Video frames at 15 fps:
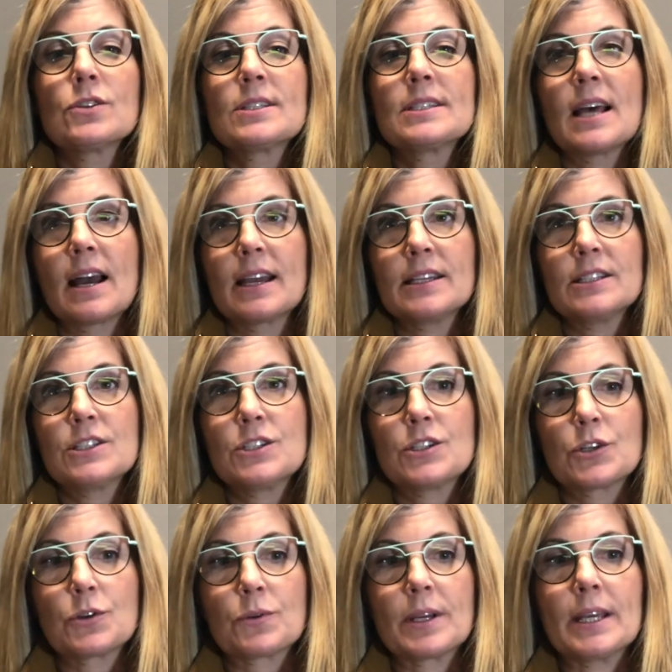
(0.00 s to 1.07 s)
science
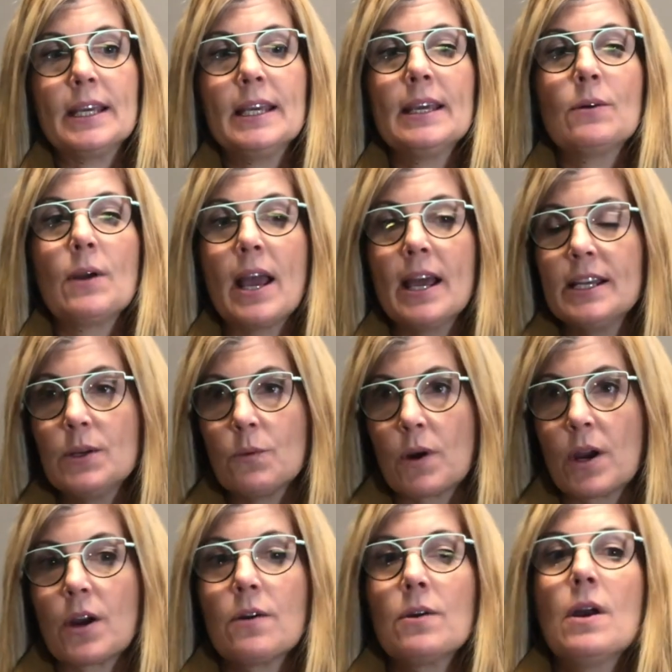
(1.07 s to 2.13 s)
degree
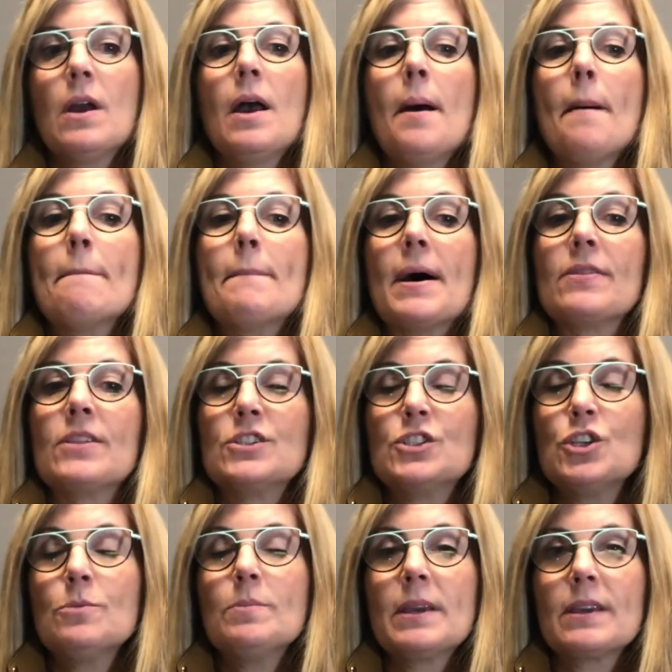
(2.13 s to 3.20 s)
anywhere, but the
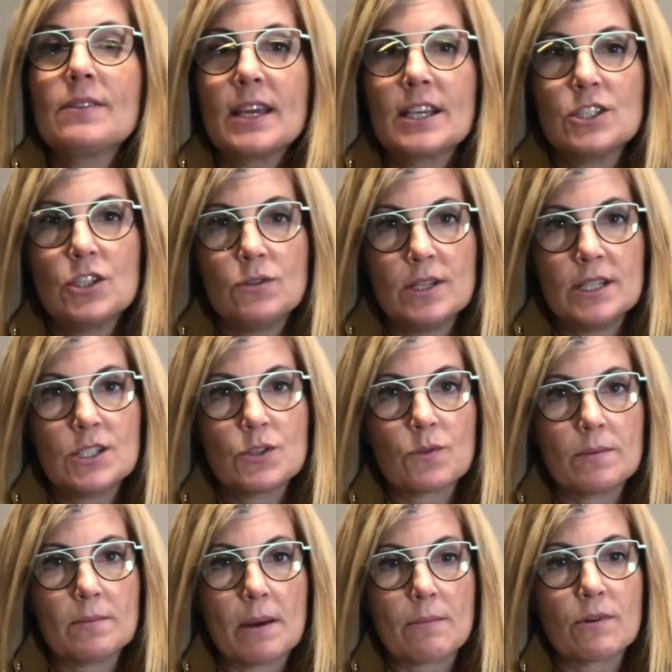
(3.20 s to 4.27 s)
two big things you need to
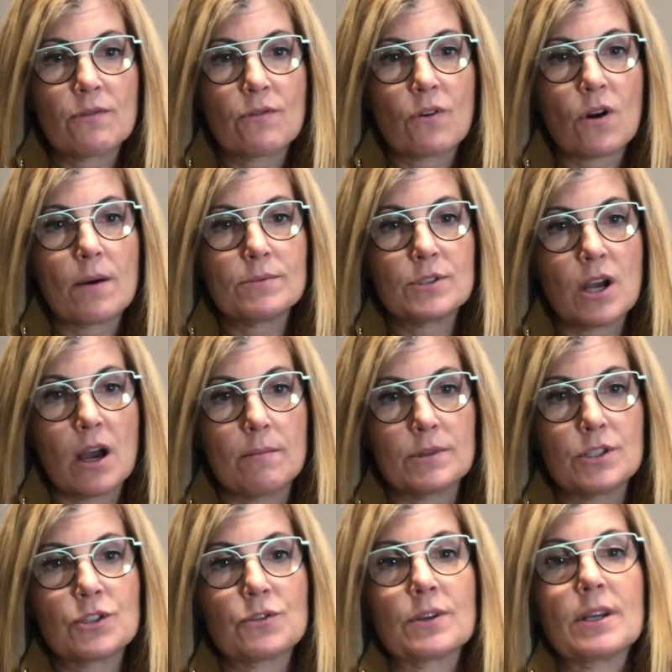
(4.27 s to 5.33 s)
remember for
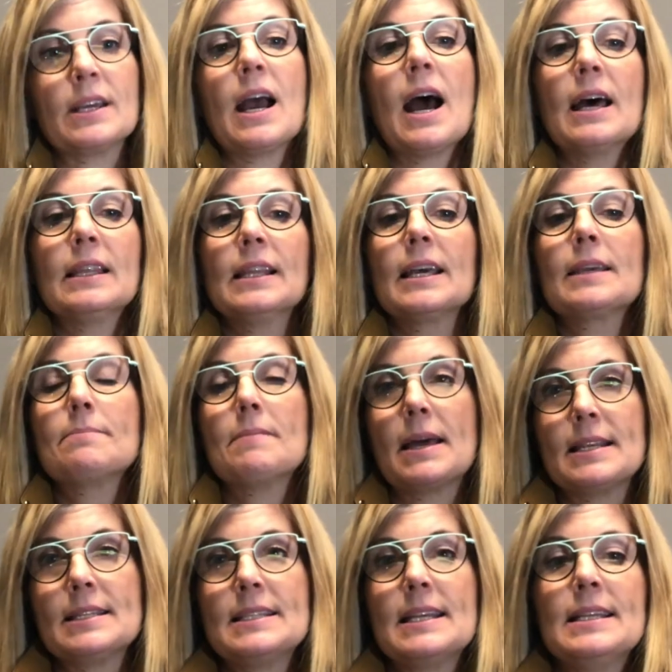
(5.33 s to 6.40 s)
optometry unlike
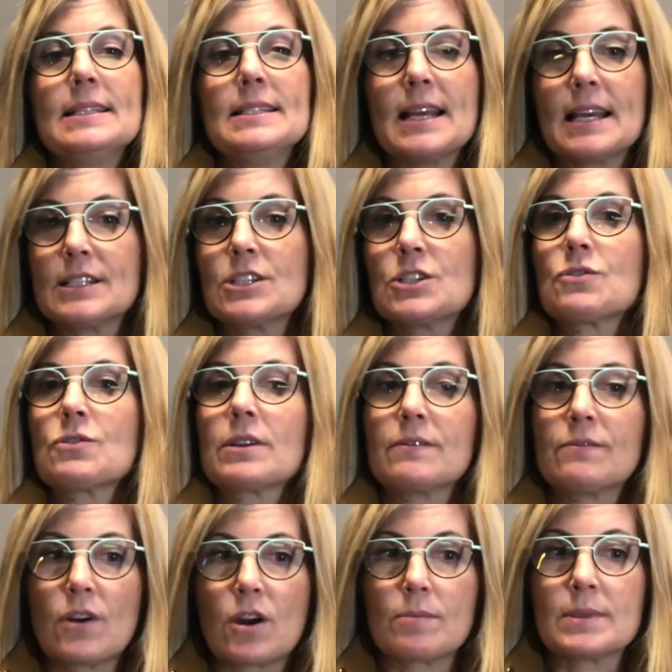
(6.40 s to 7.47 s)
medicine, dentistry,
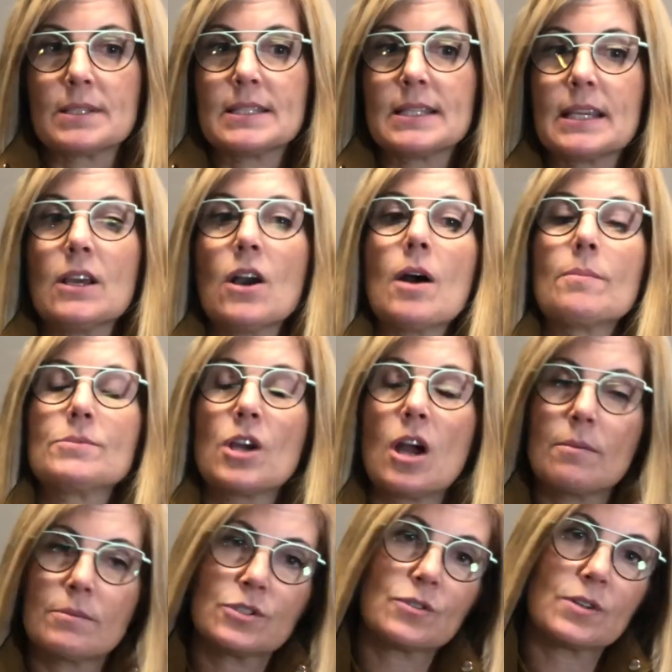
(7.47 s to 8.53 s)
and pharmacy,
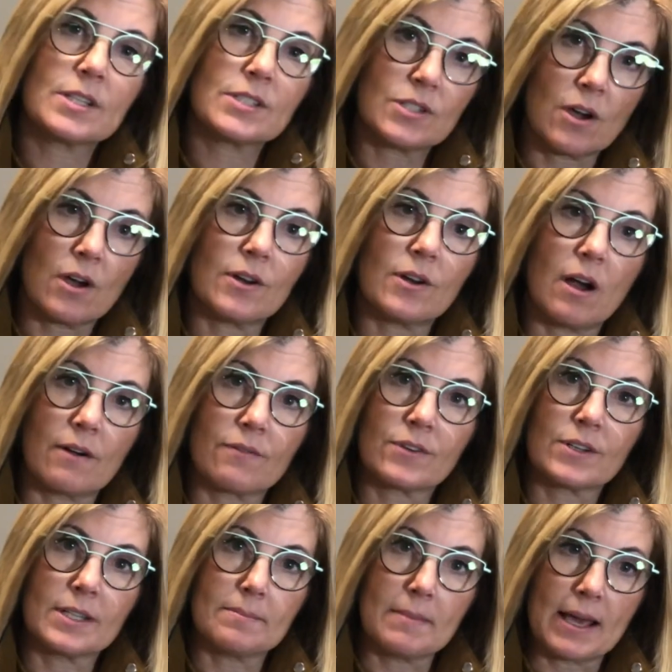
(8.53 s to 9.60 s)
optometry is not
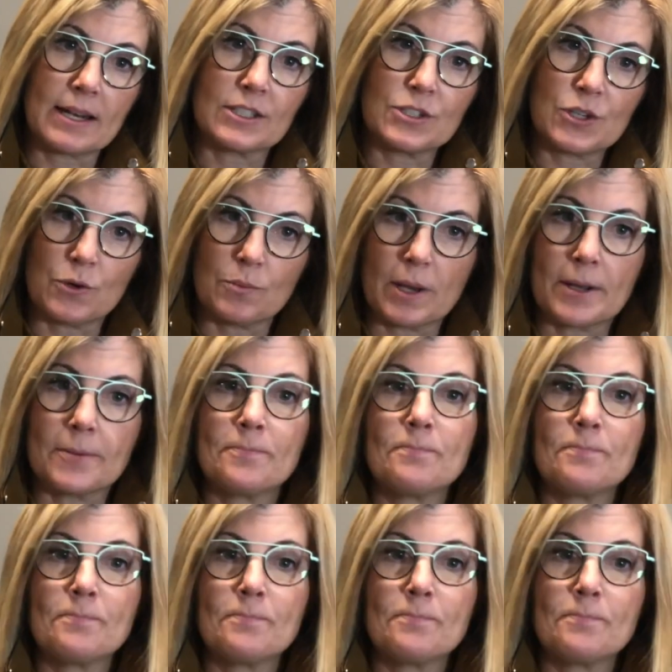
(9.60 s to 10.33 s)
offered in Manitoba.